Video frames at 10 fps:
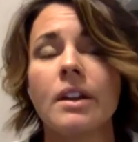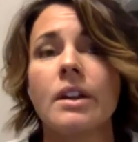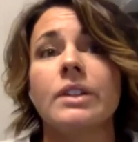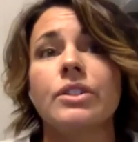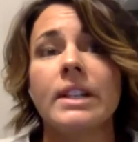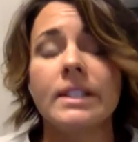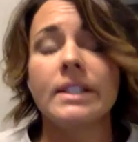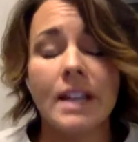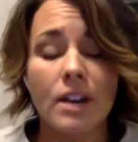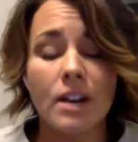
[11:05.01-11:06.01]
trying to take
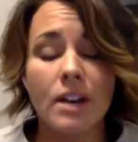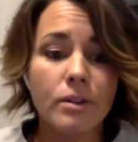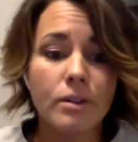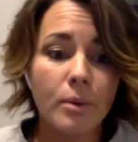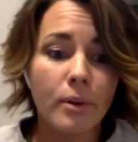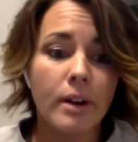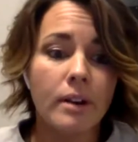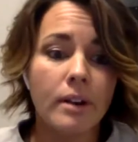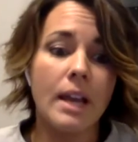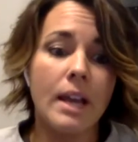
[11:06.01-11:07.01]
care of a
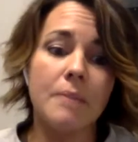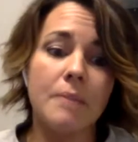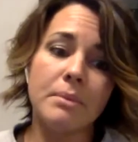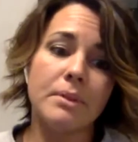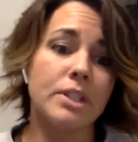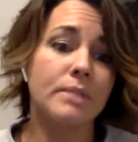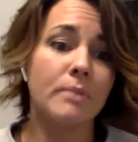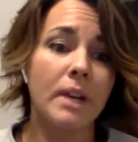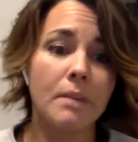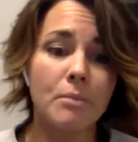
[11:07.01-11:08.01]
newborn, and people are just
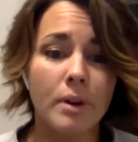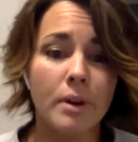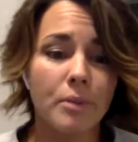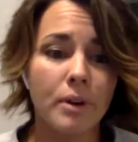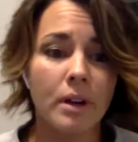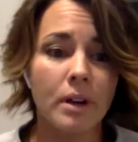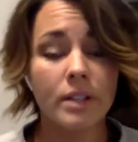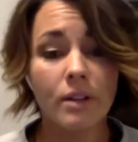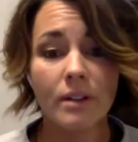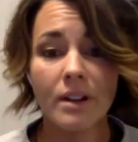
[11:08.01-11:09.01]
wanting more and more
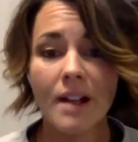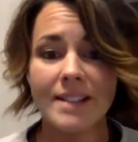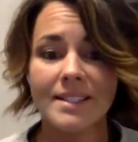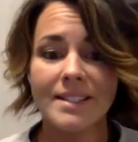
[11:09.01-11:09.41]
yoga classes,